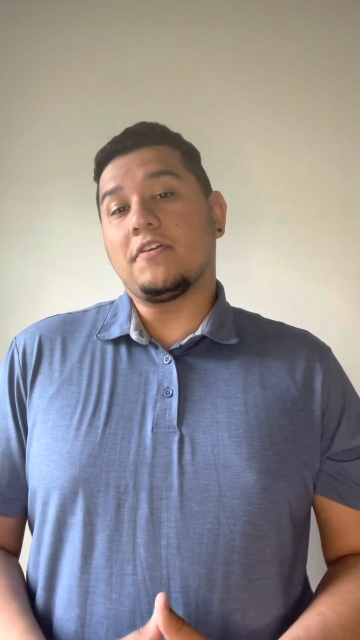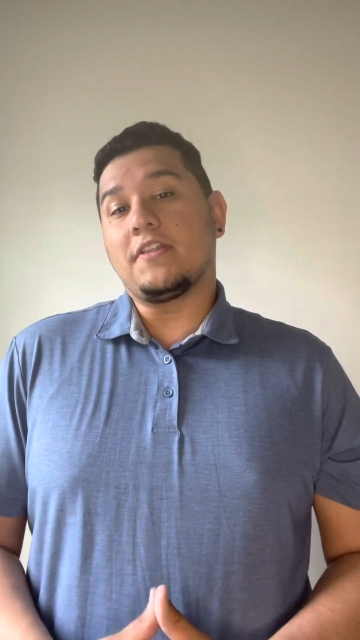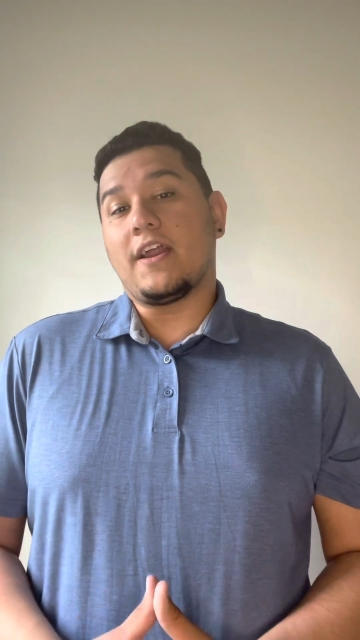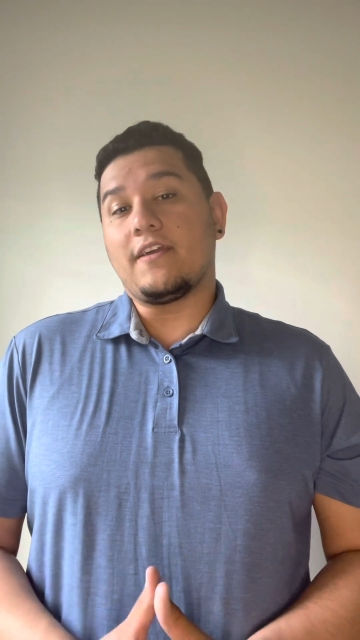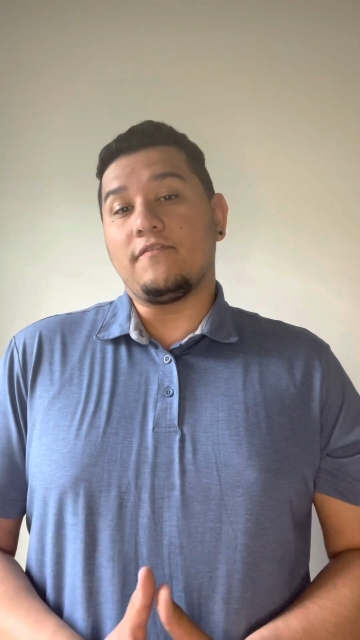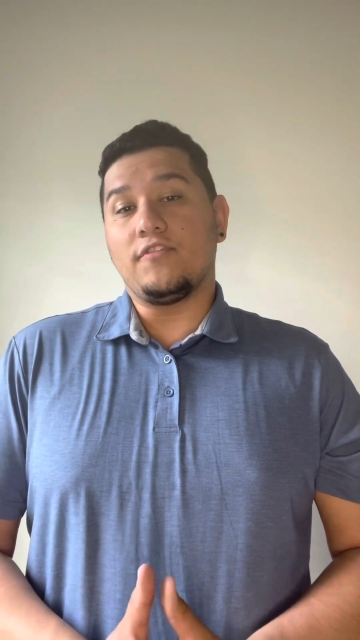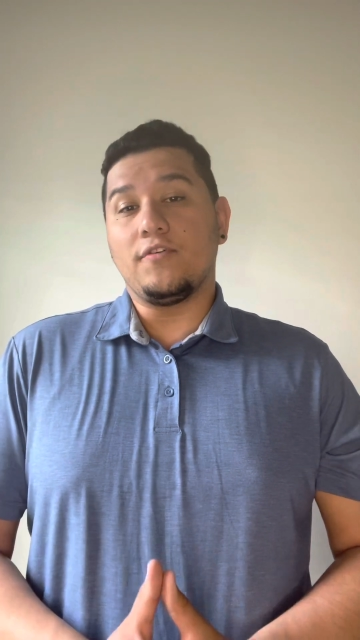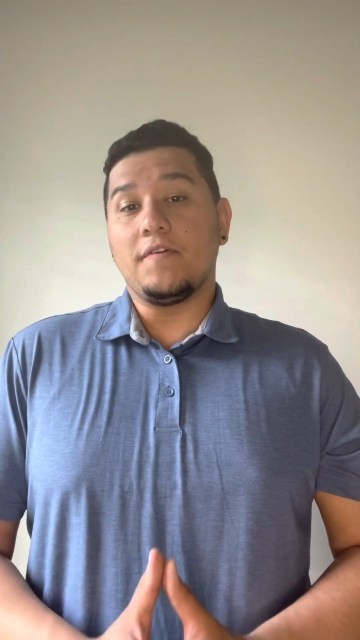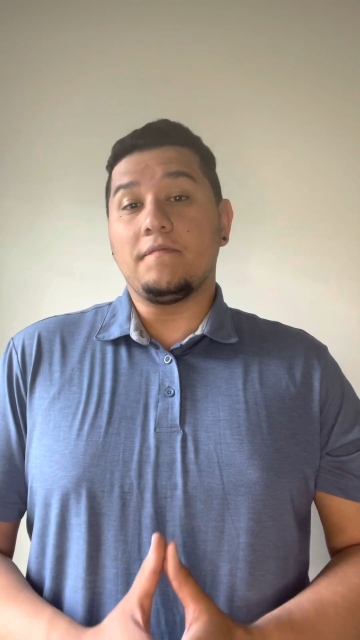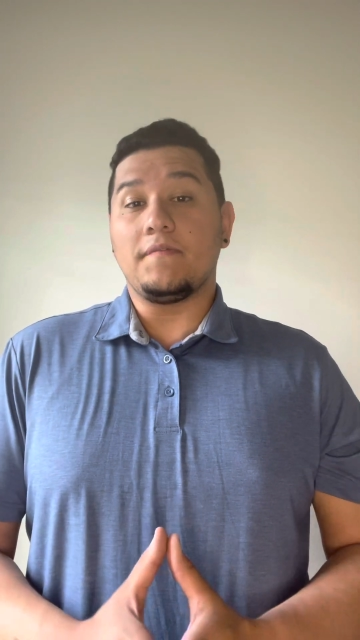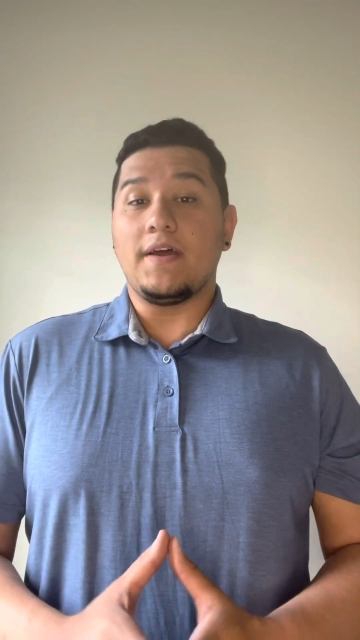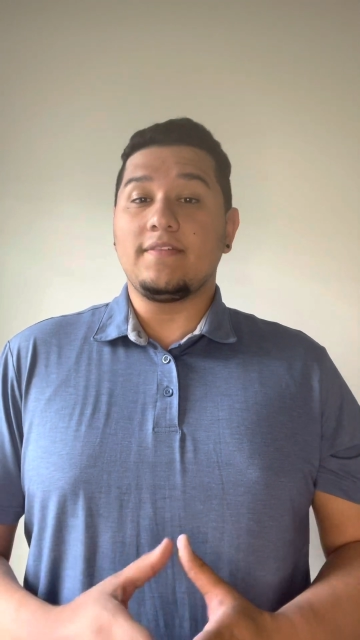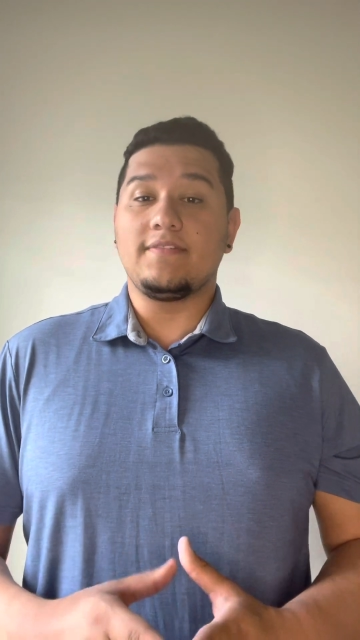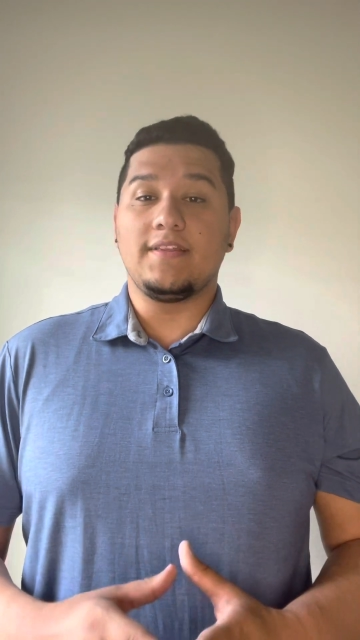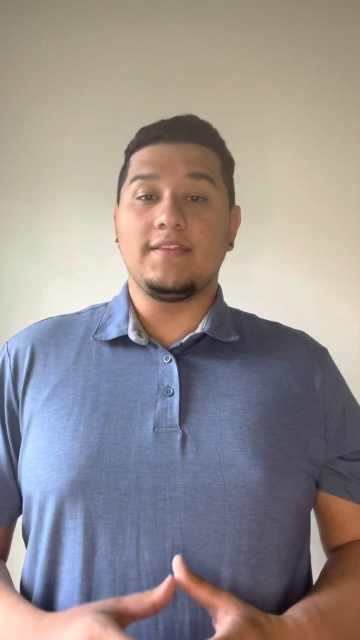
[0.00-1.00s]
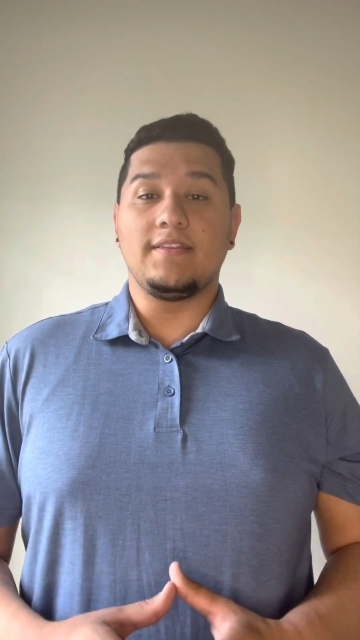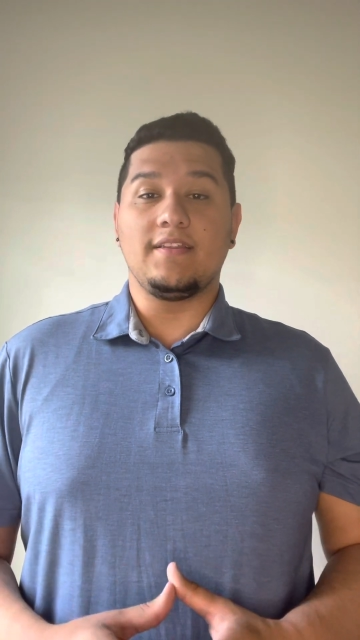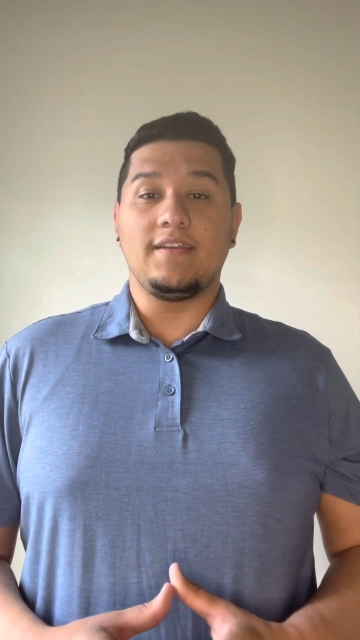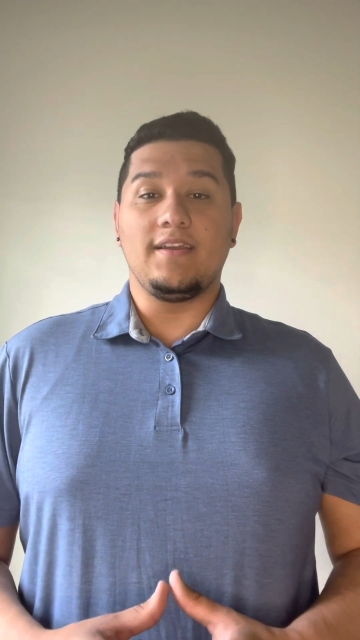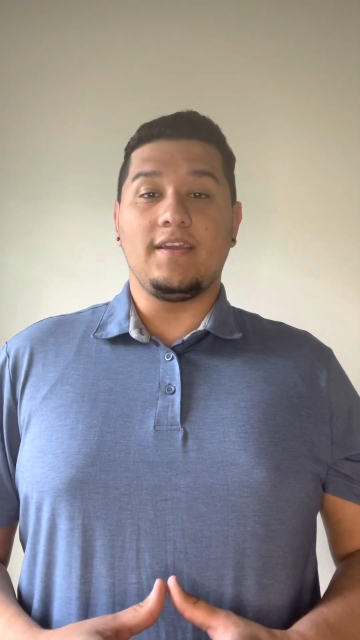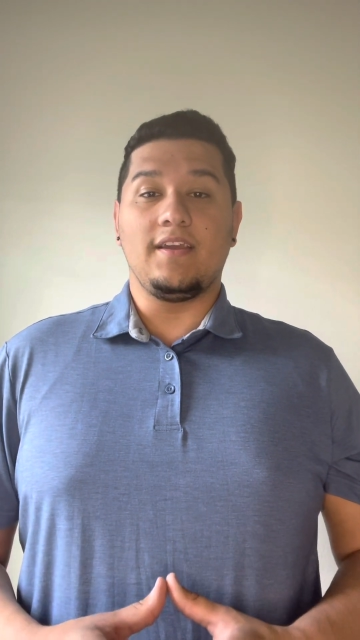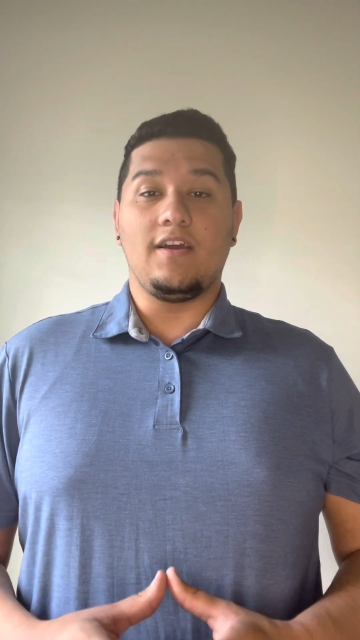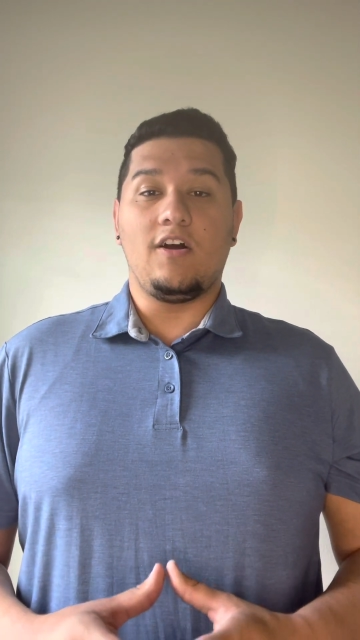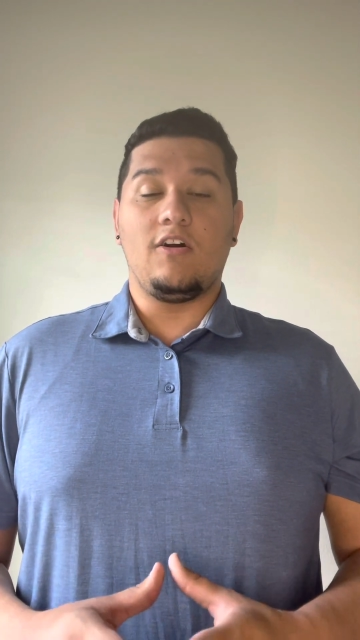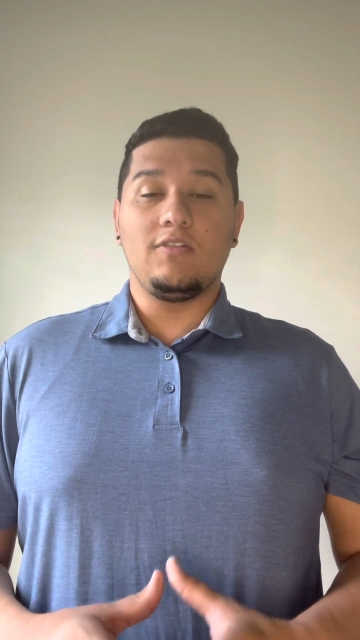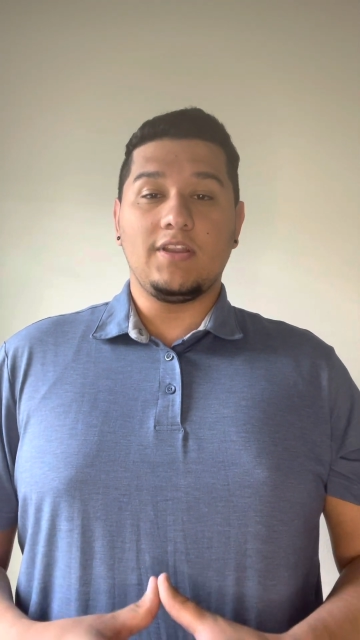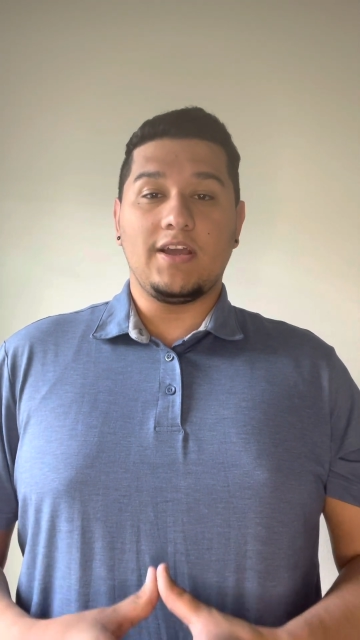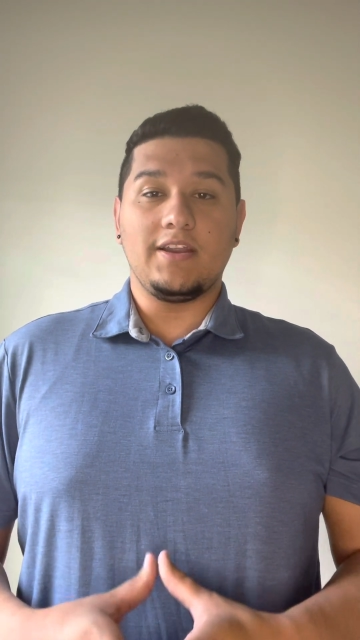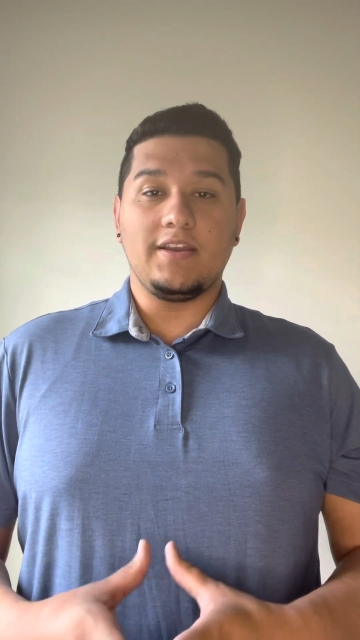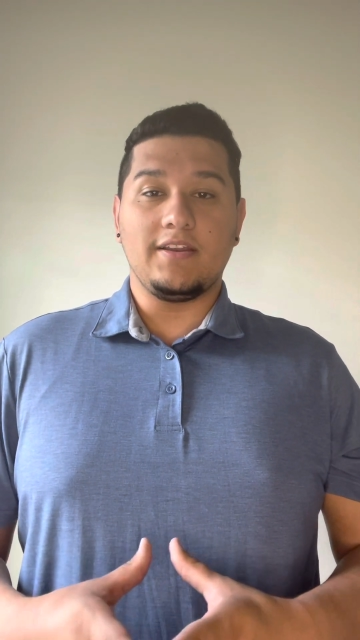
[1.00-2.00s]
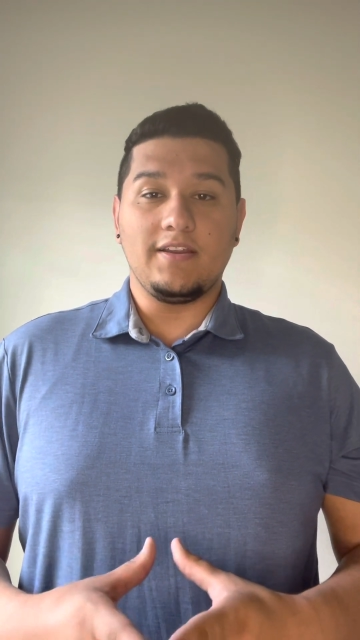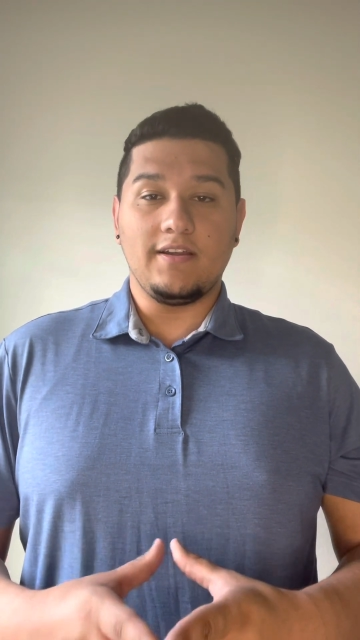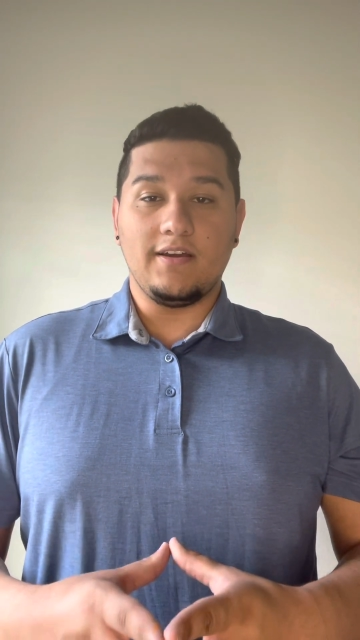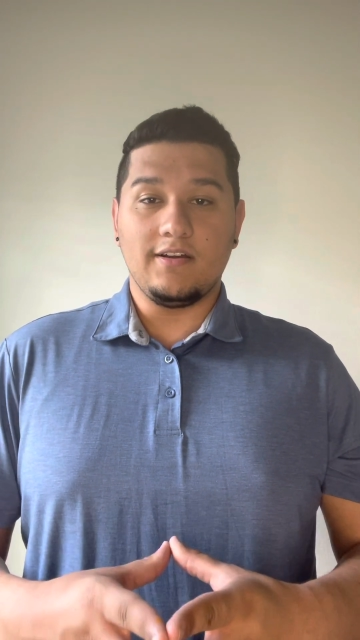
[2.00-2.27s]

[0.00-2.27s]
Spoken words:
that if you invest in the online